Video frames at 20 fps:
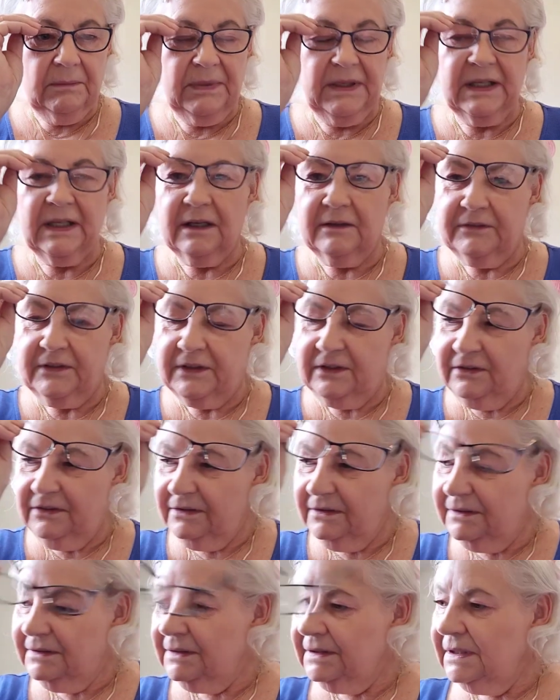Beloved.
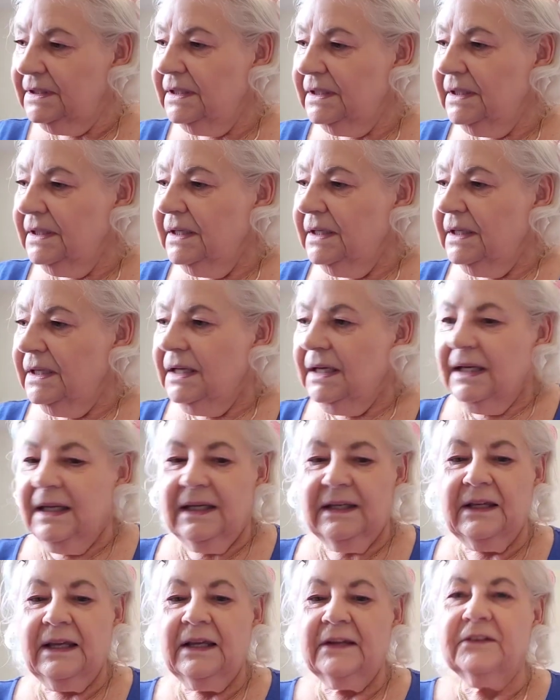
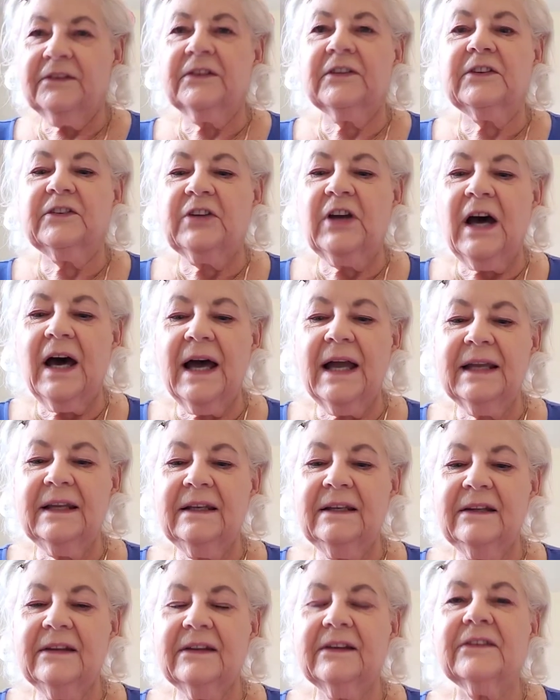It has the
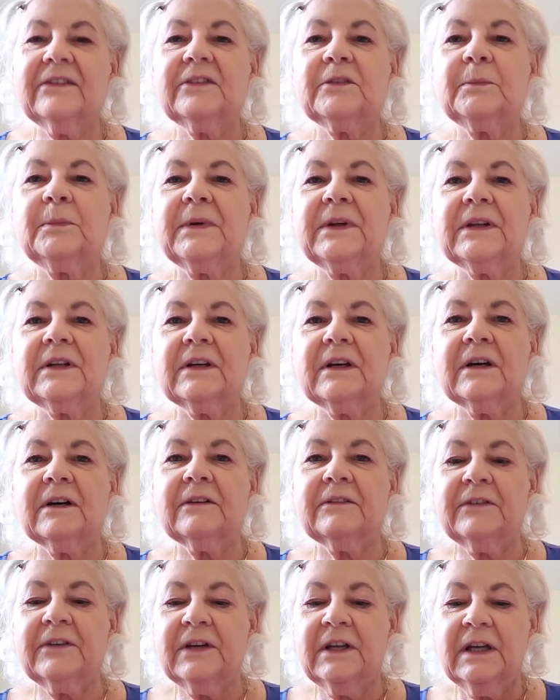tiniest bit
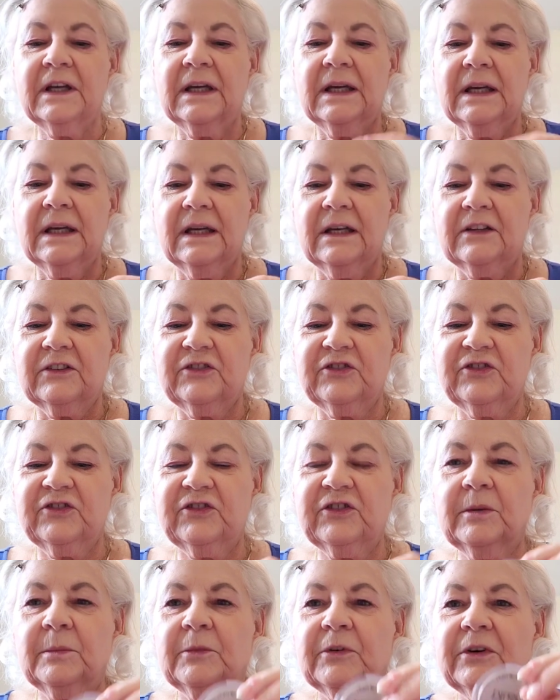of
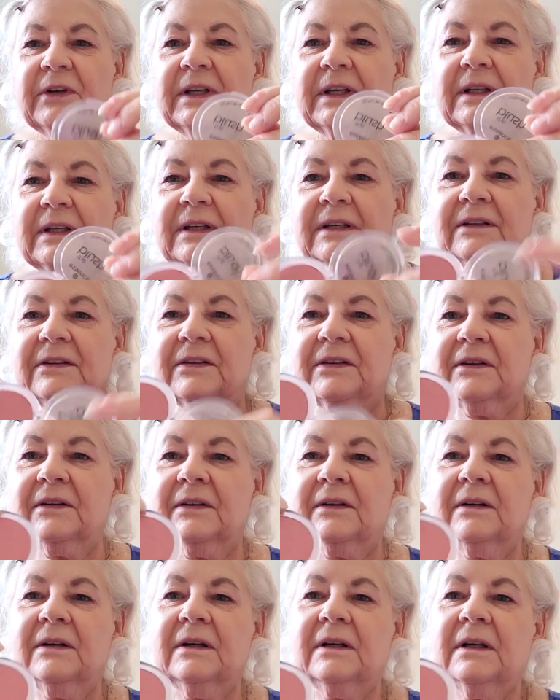shimmer in it.
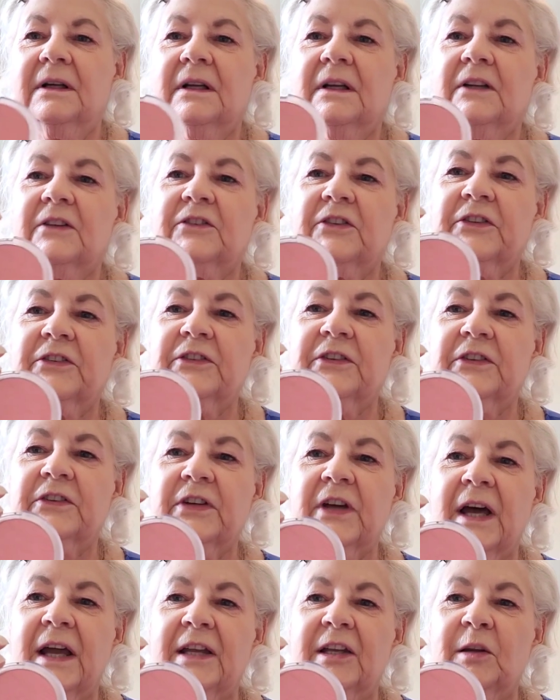Just a
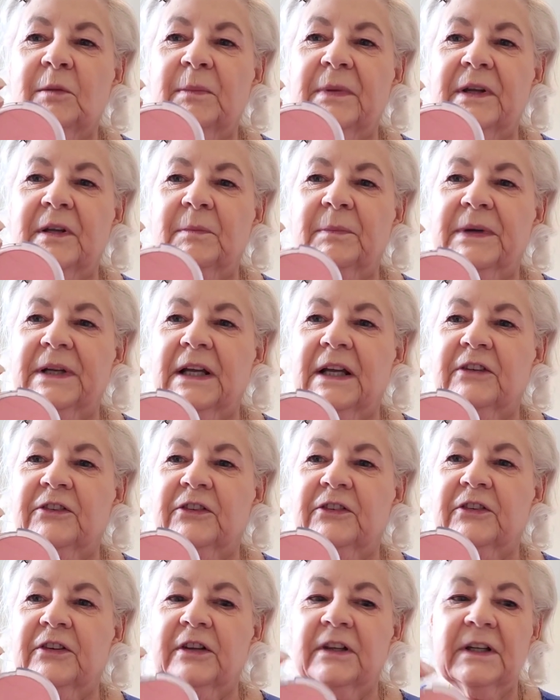tiny bit, but I
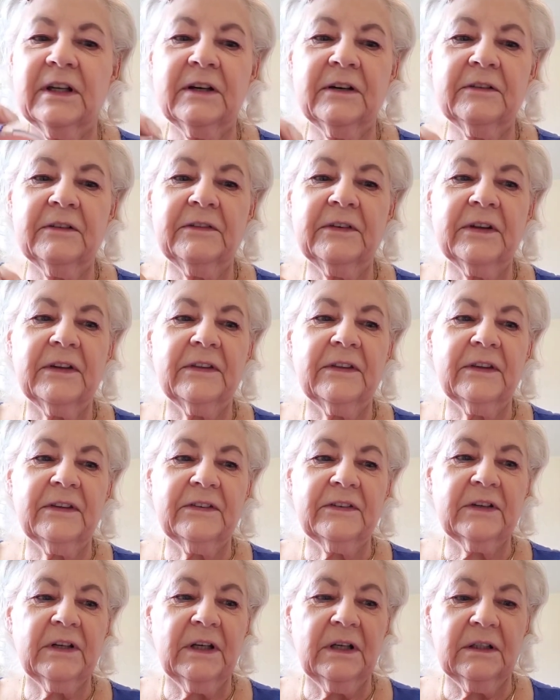just love
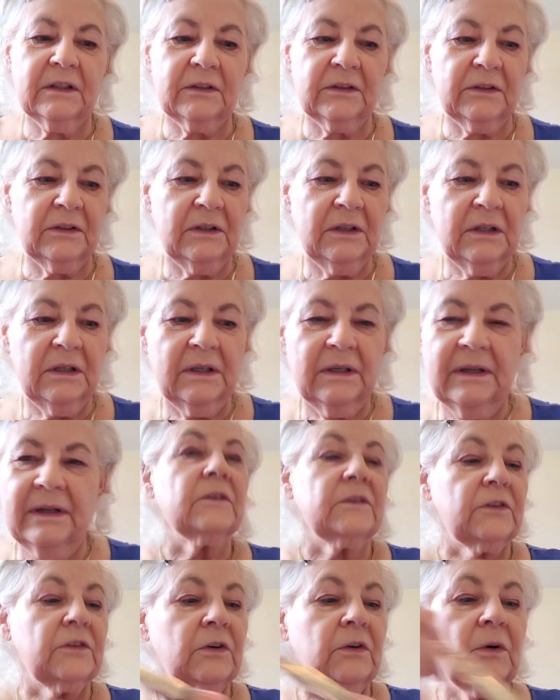this color.
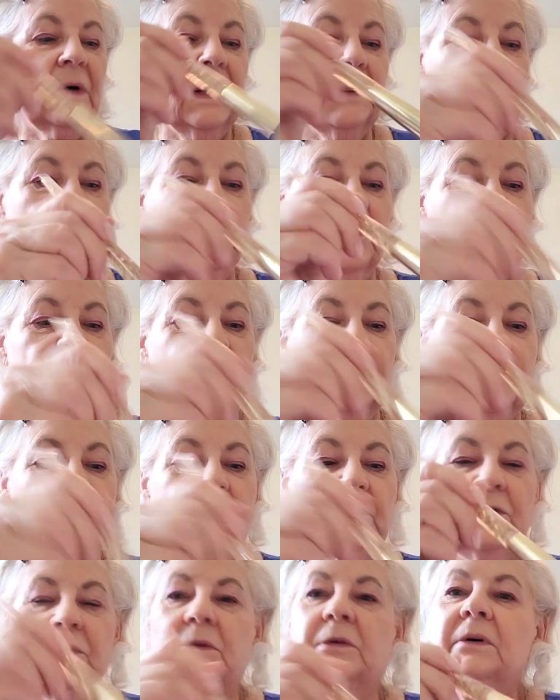So I'm going
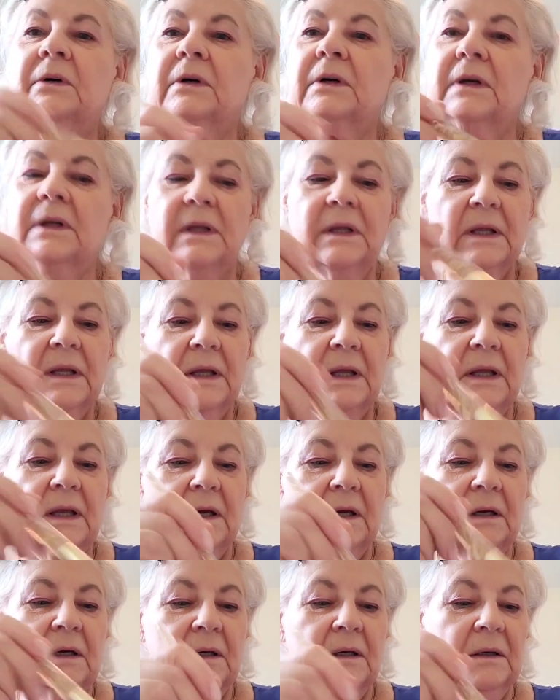to
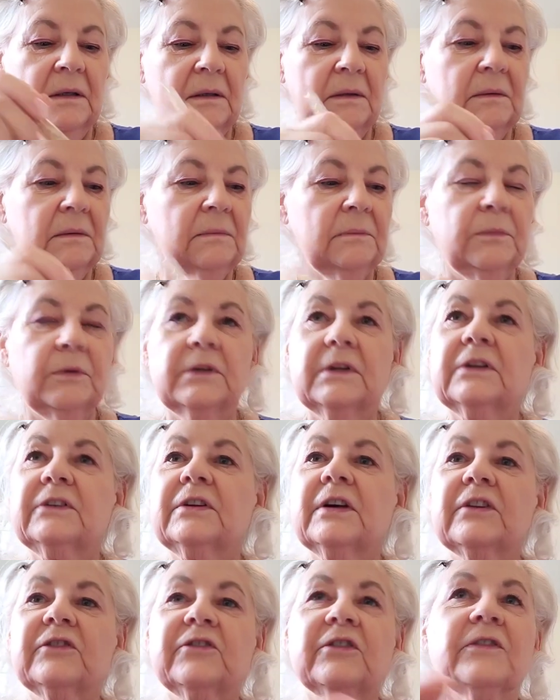put a
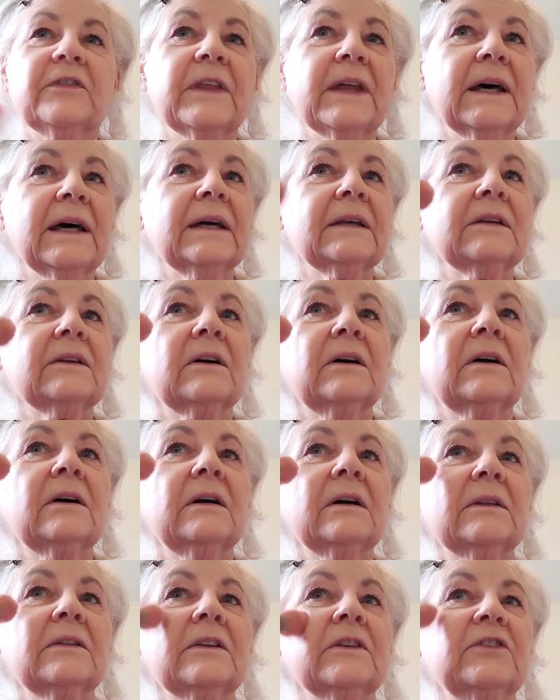touch of that
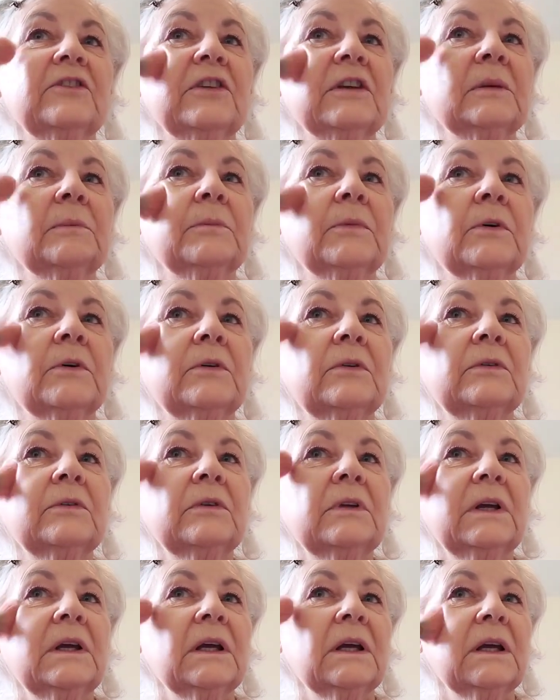on the
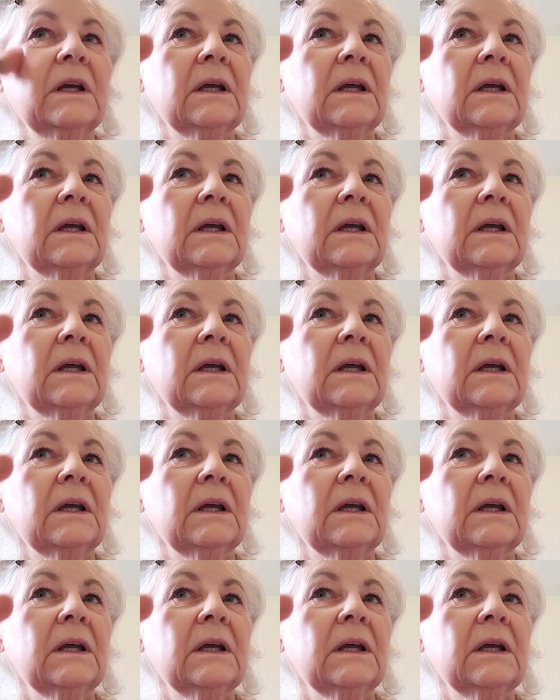cheekbone